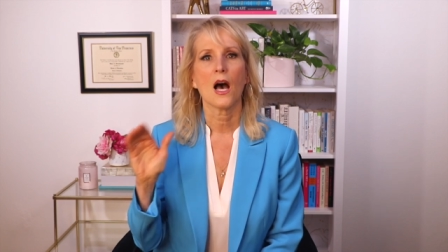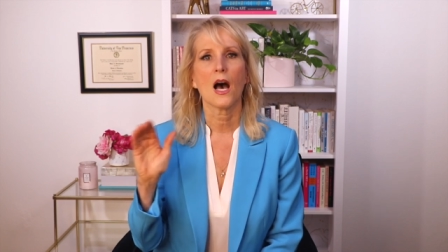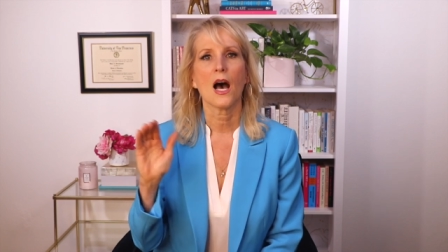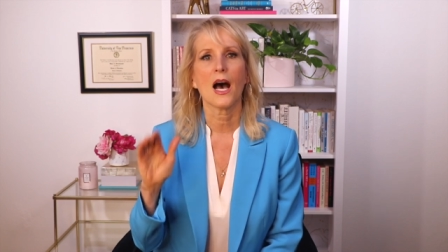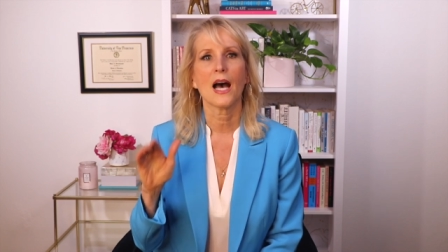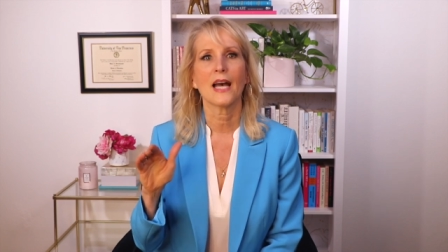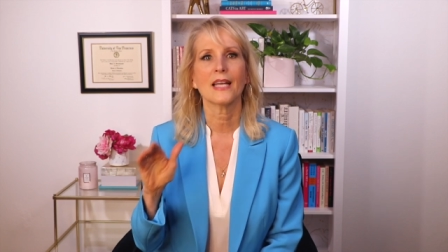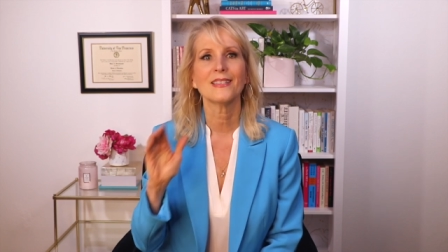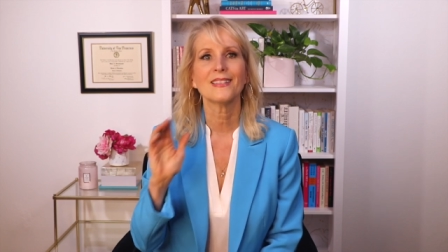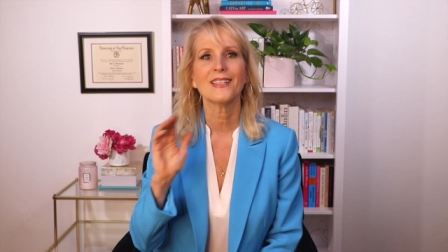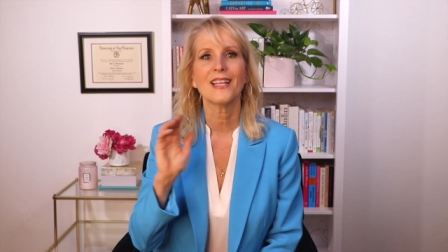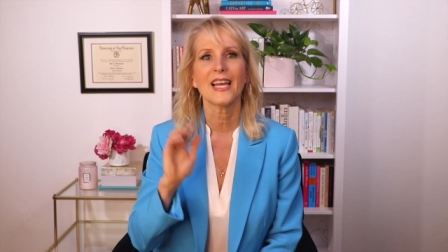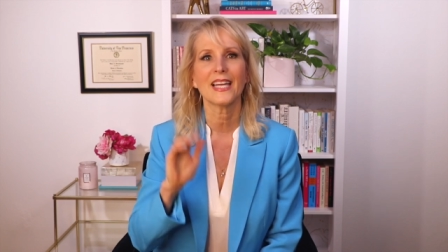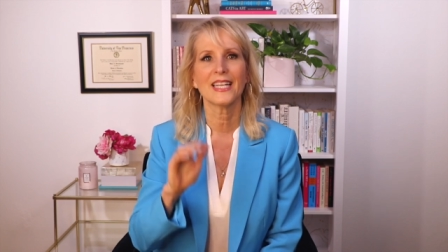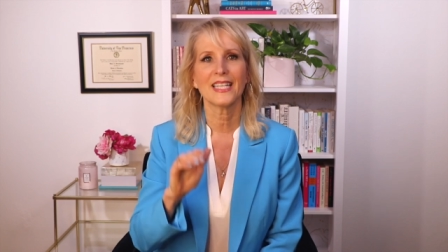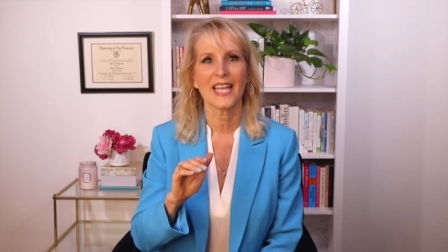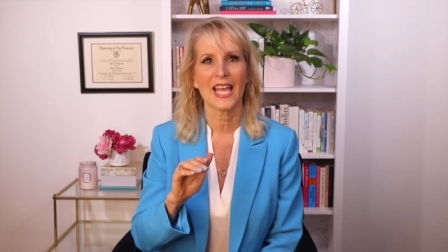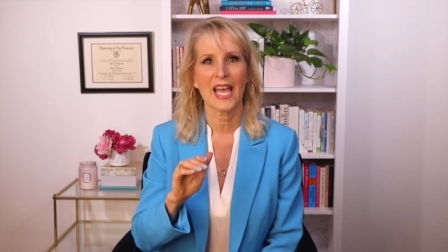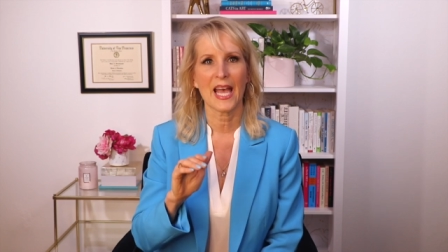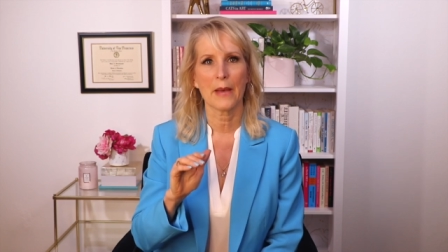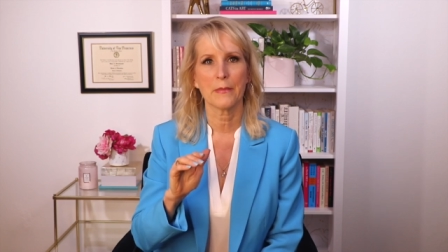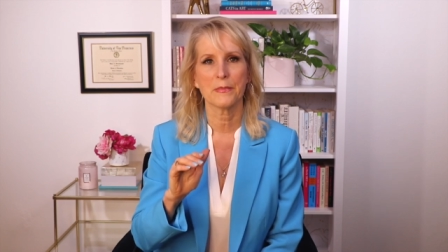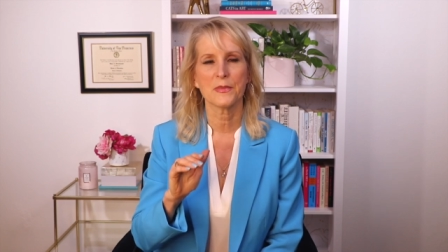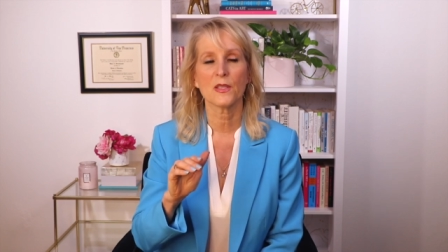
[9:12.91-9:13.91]
Online
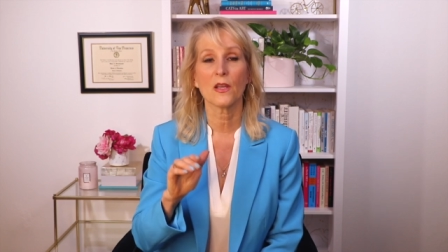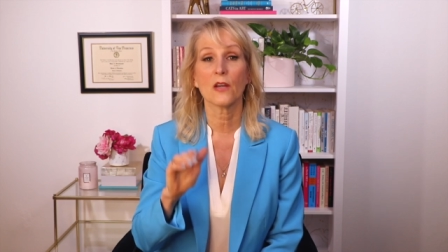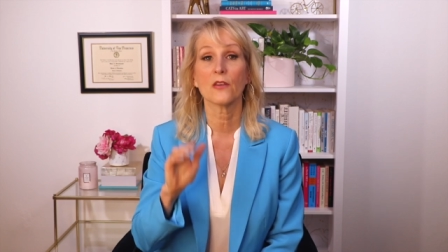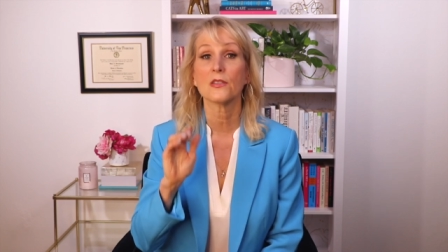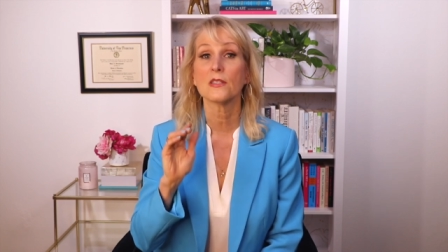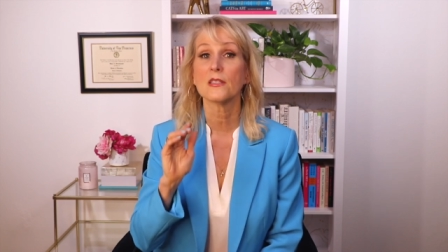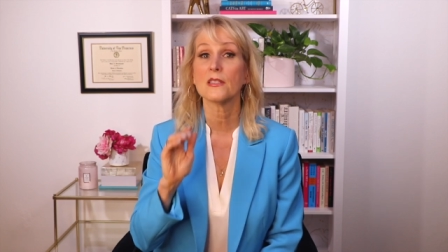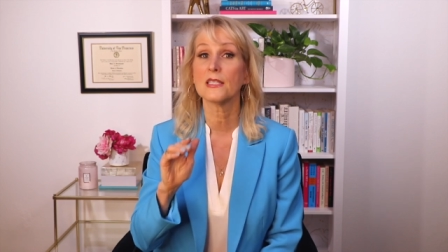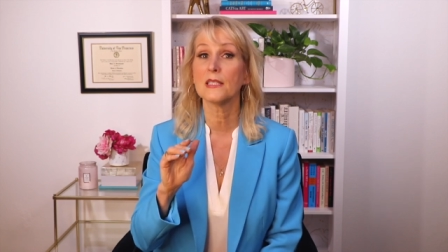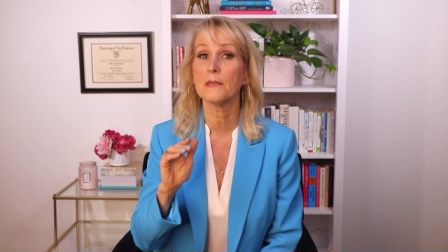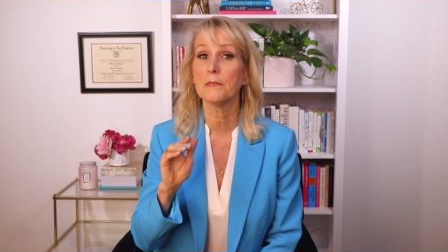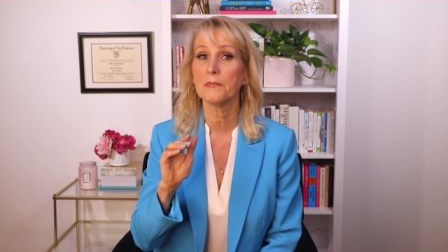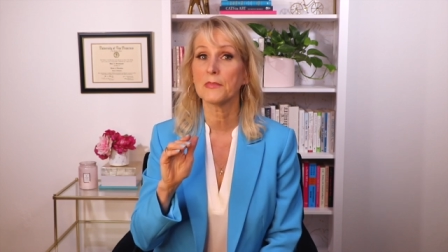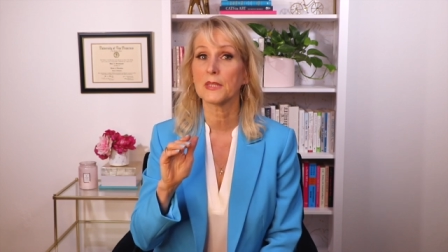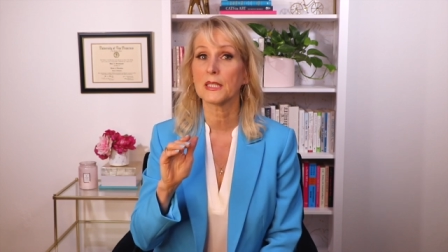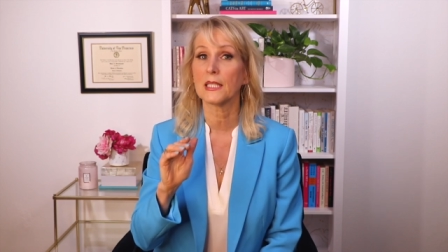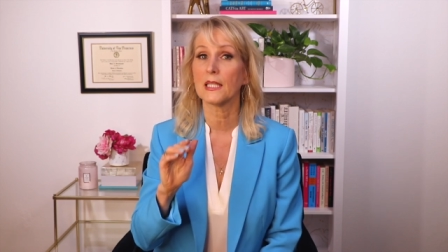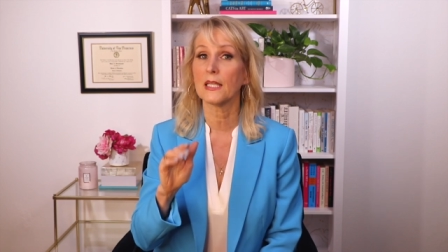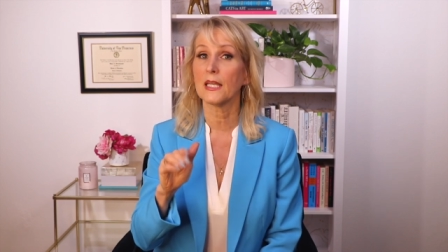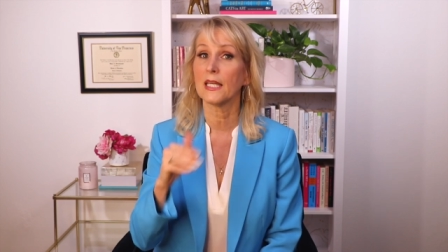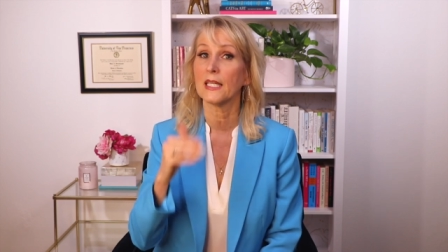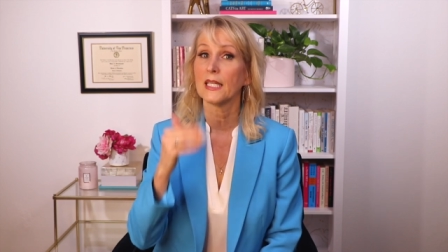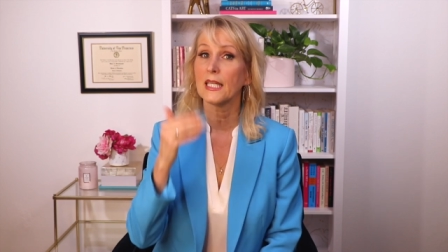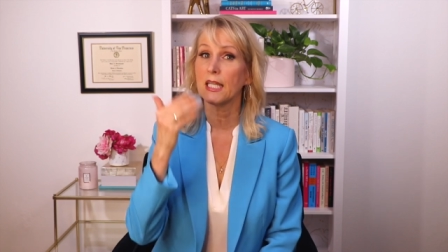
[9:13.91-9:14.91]
apps are
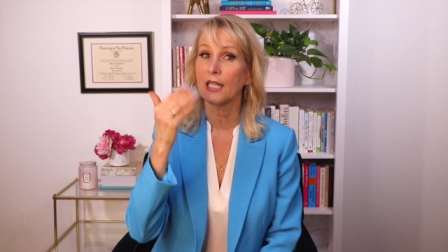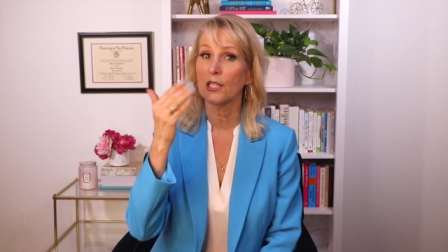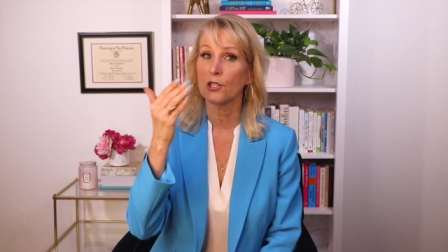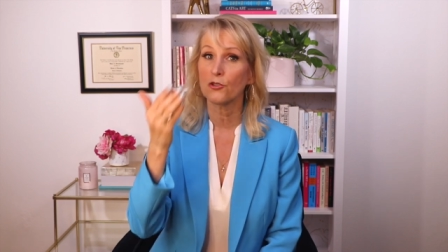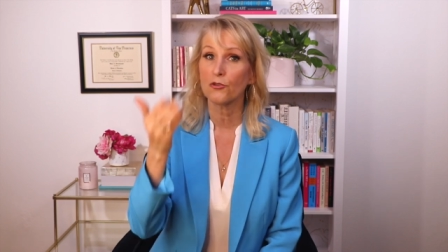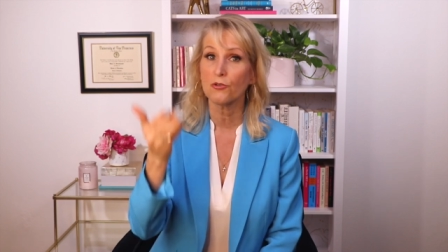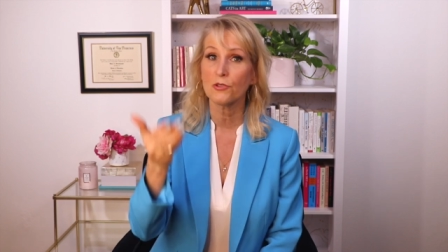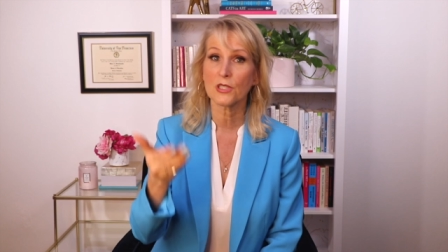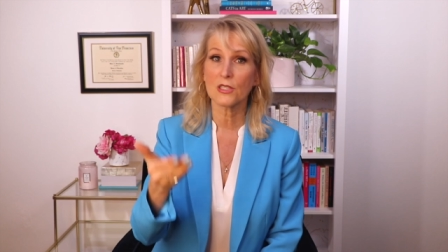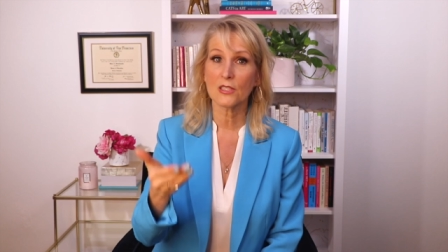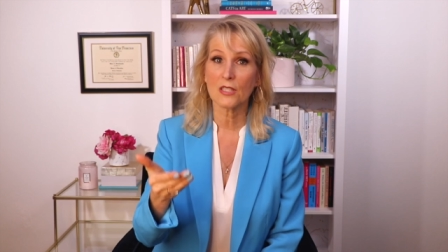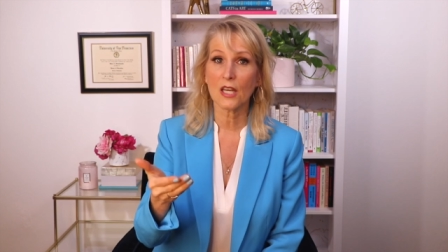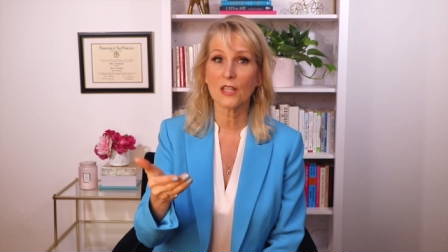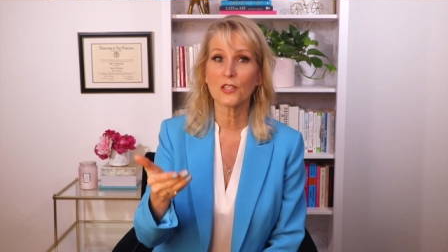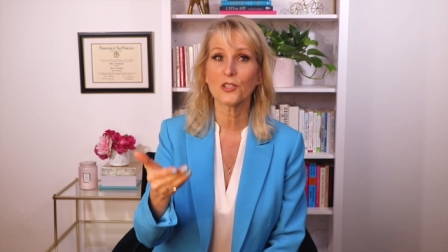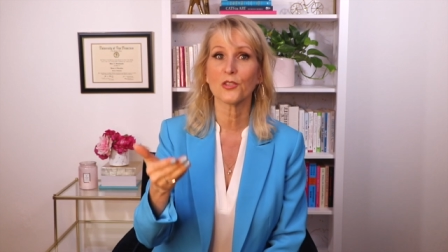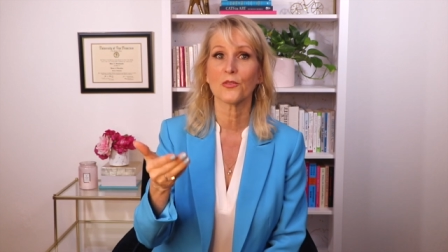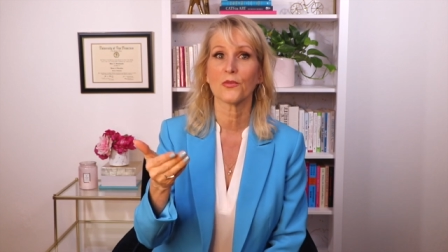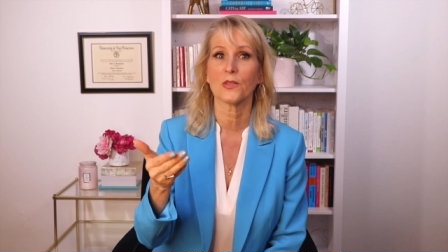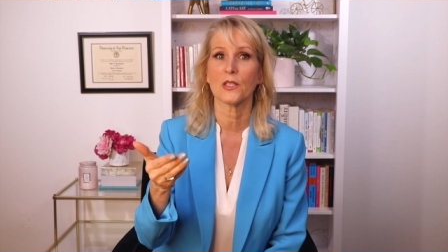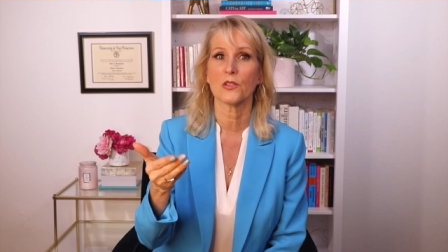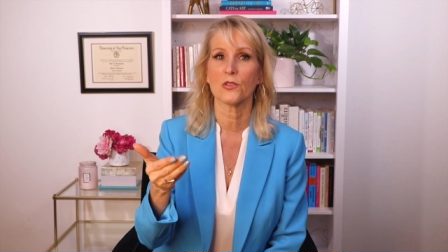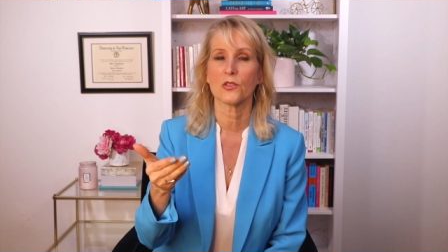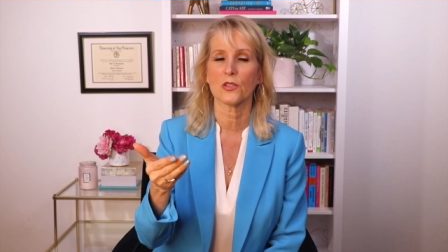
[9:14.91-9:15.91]
simply an
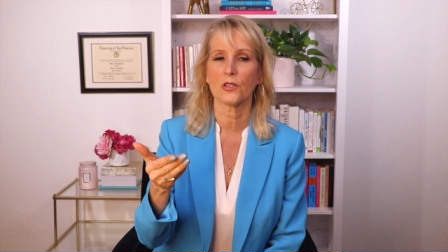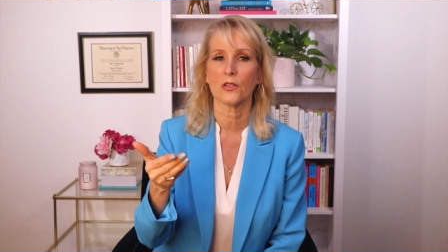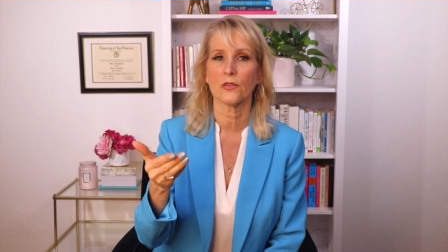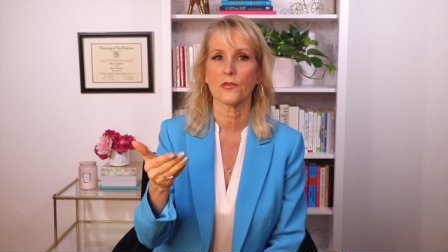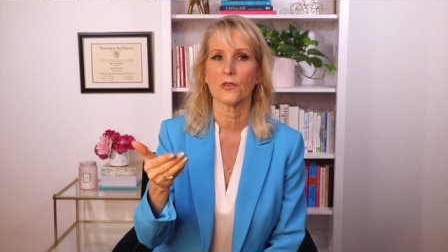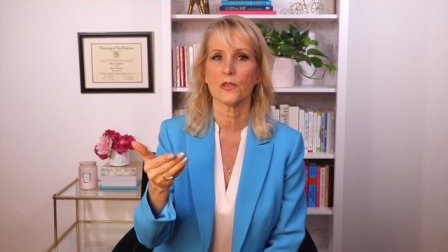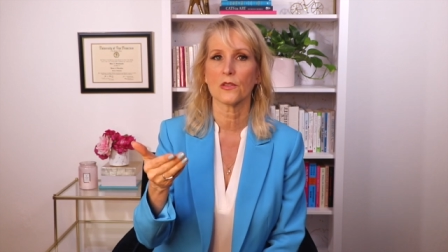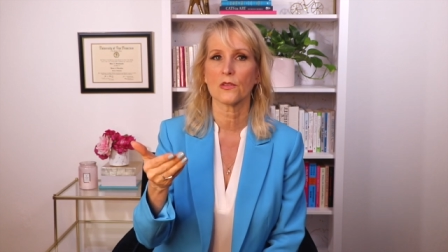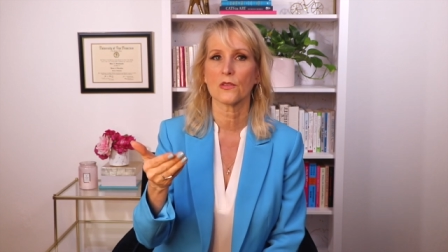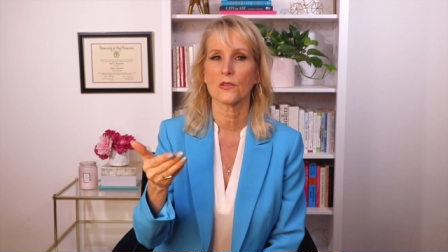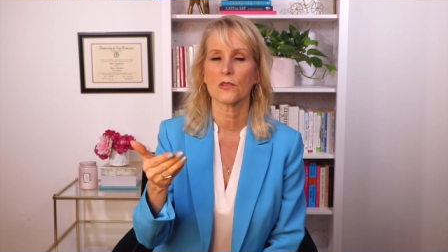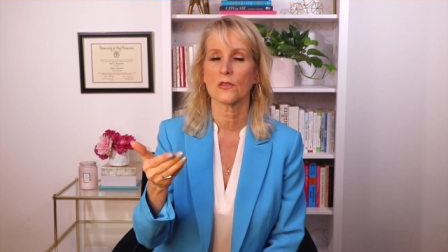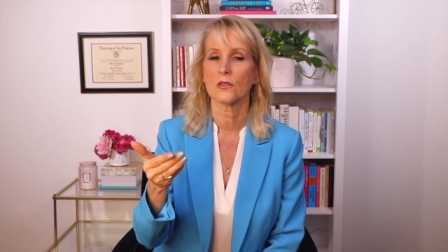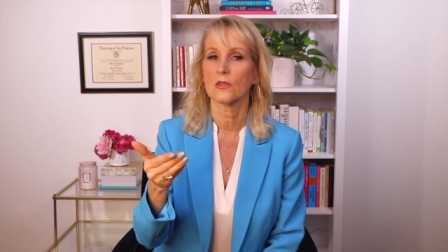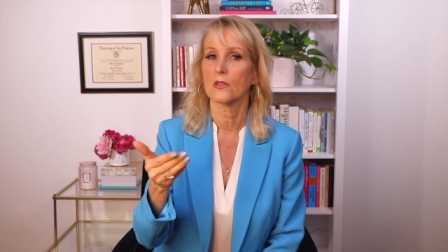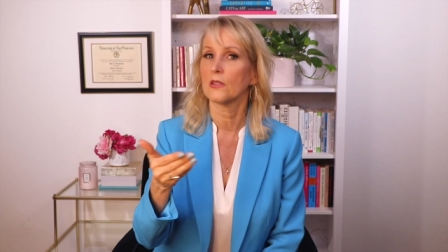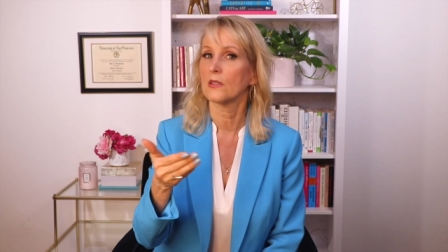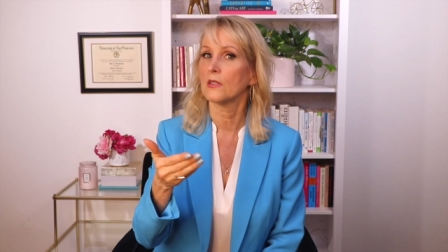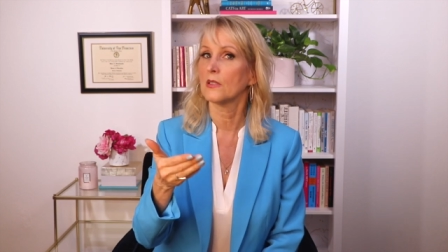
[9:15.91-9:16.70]
introductory service.